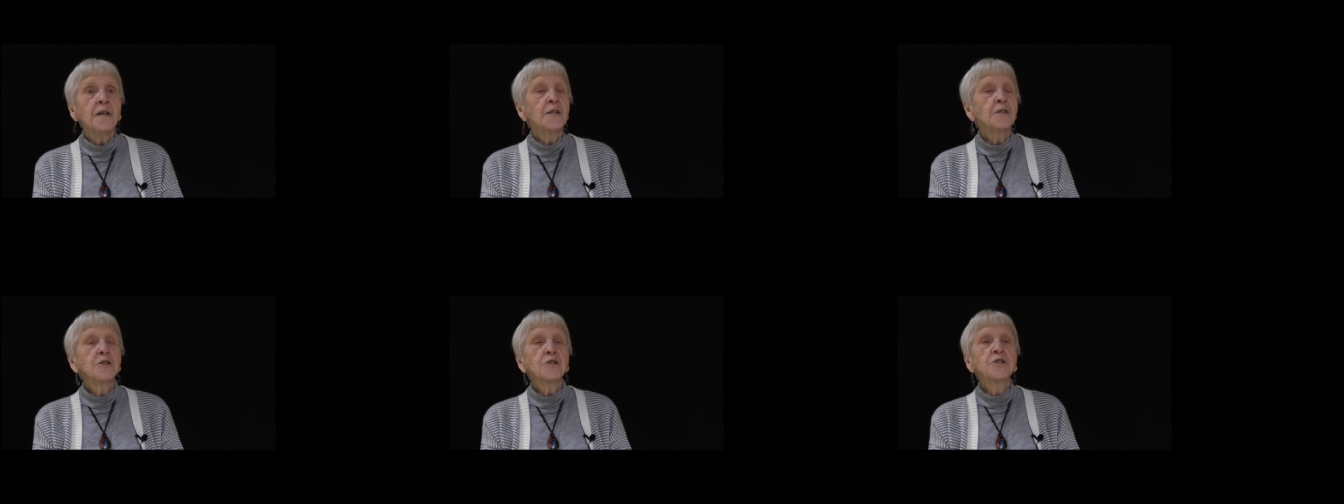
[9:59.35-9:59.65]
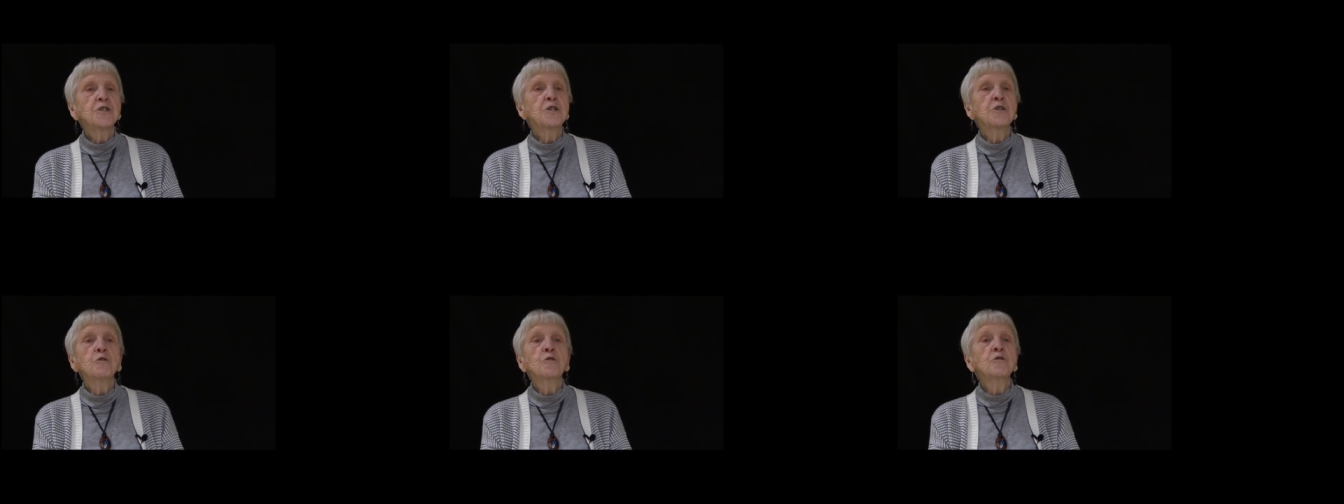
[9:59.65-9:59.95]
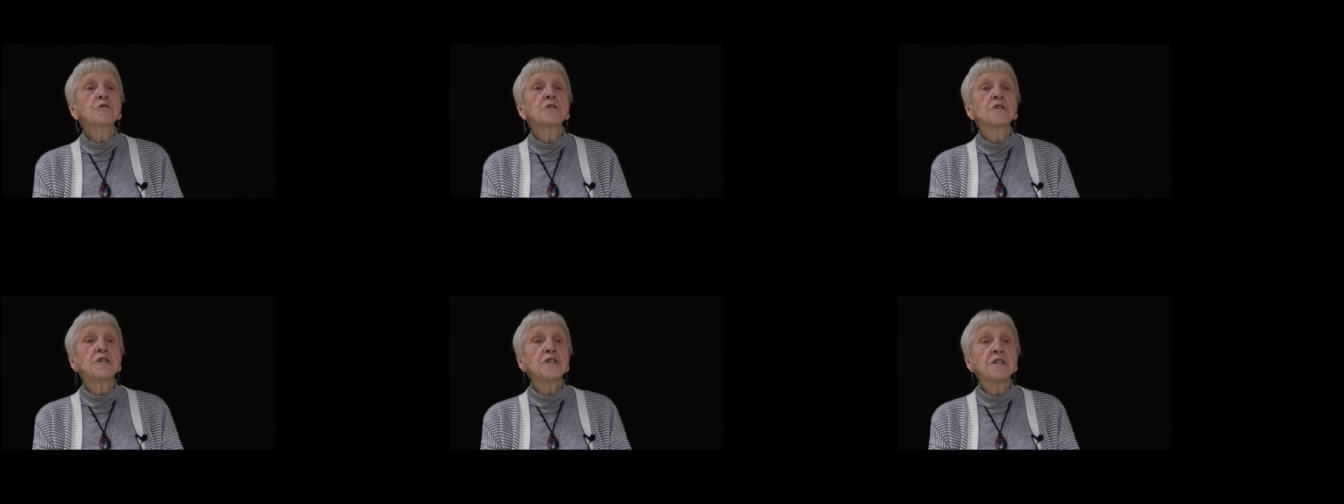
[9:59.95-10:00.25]

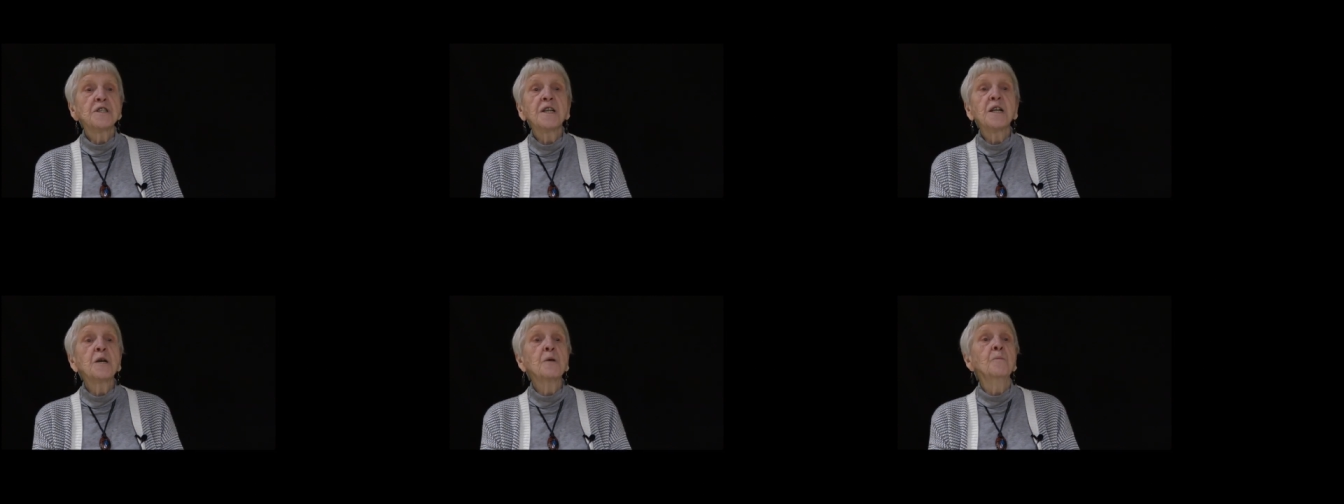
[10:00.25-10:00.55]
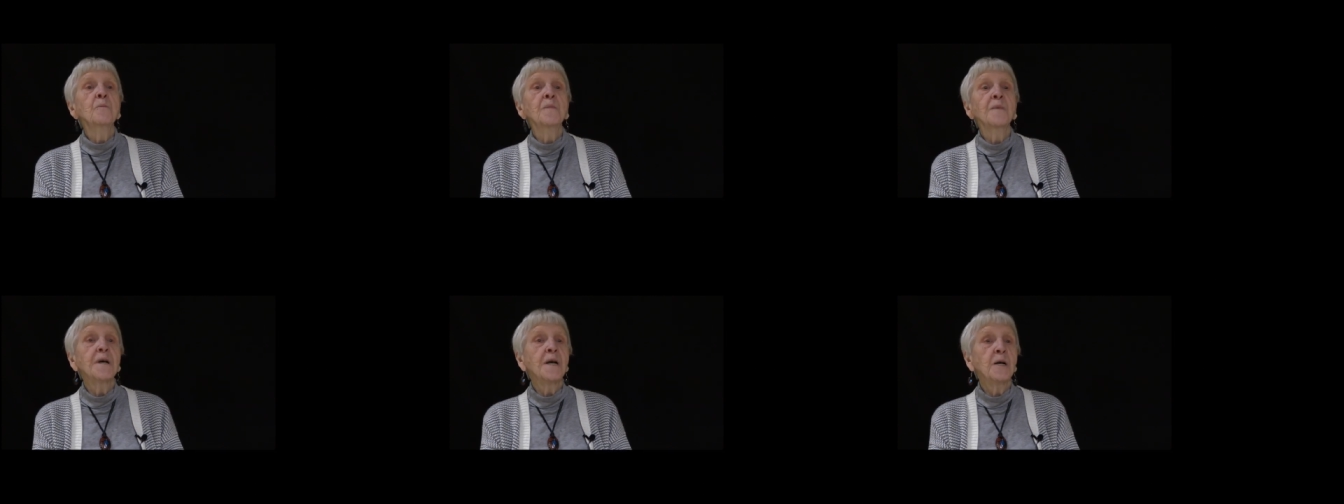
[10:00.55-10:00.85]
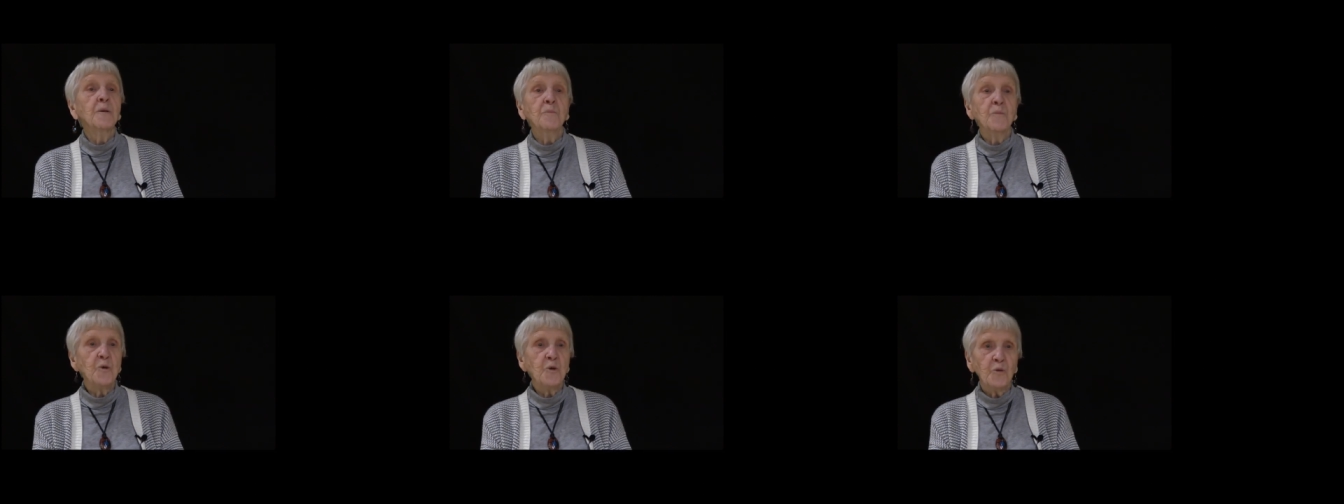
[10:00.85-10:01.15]
still slim
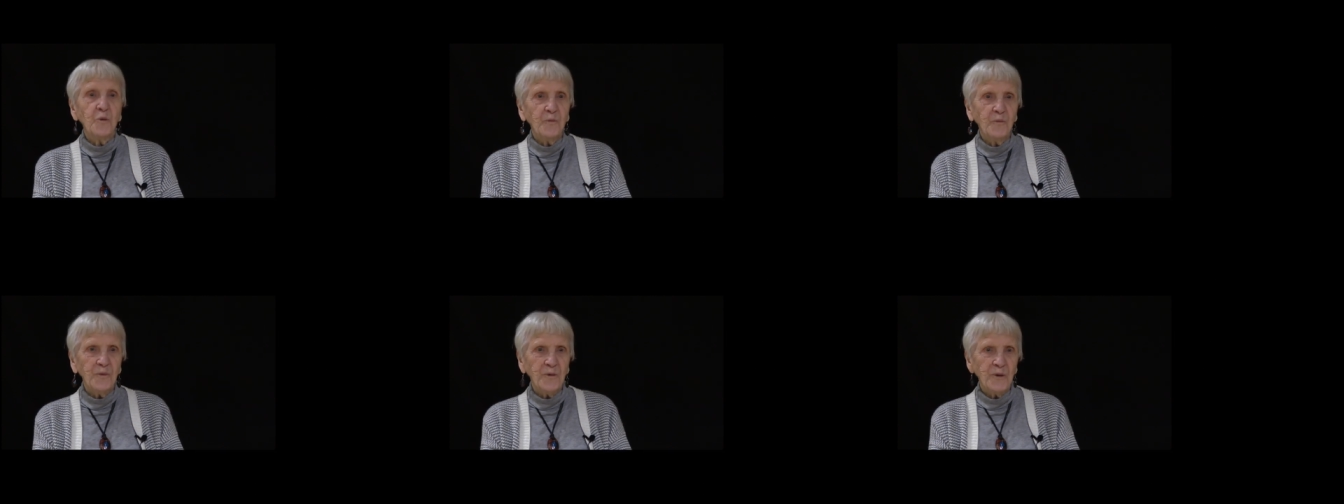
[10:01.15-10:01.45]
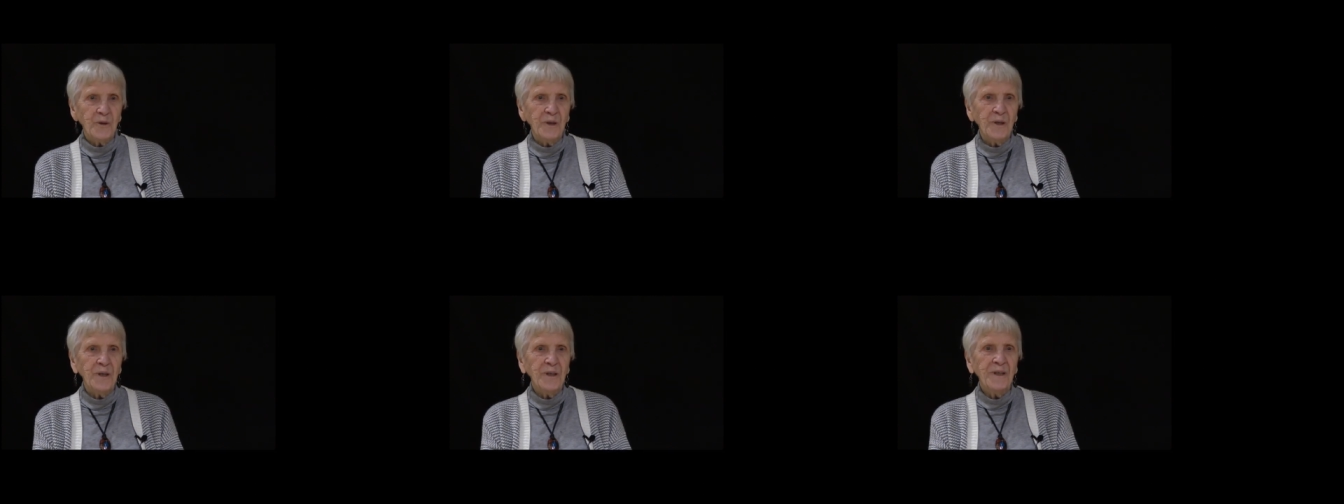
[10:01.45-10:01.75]
and beautiful,